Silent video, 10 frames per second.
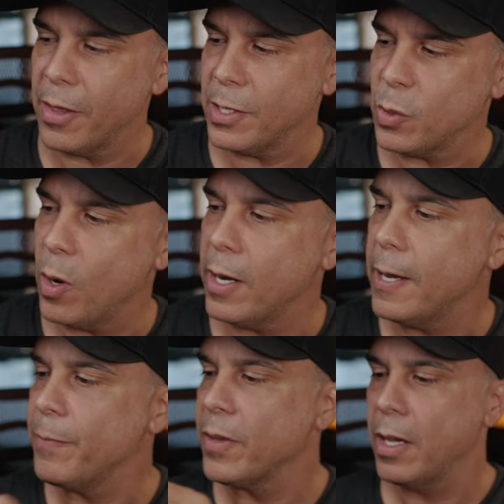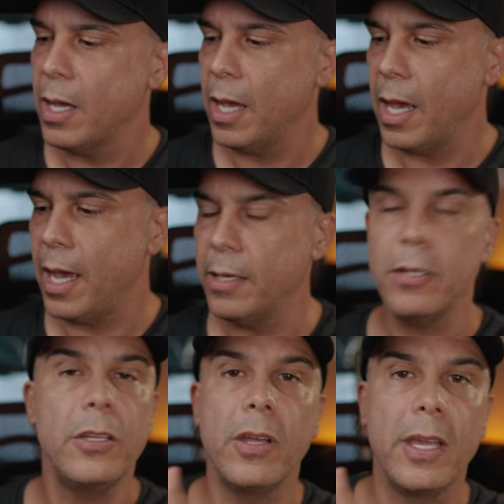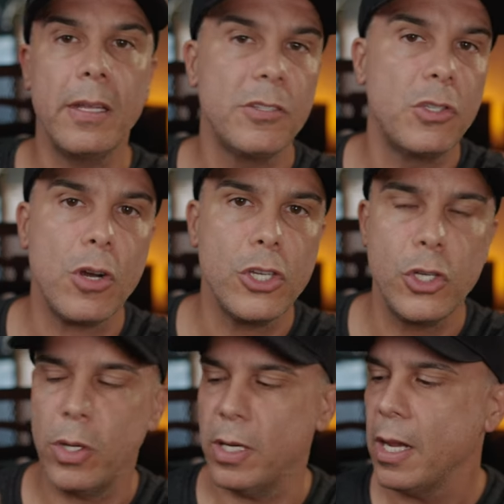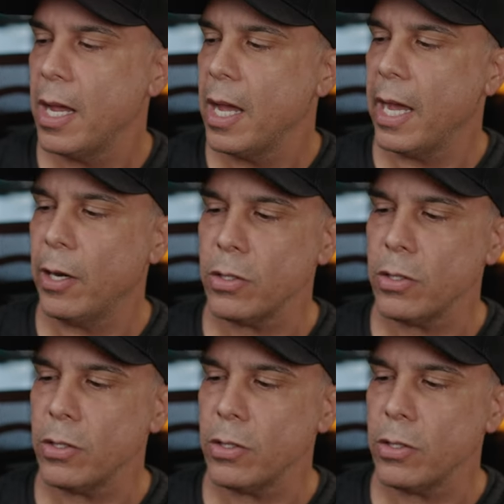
this one, and you can start shooting. It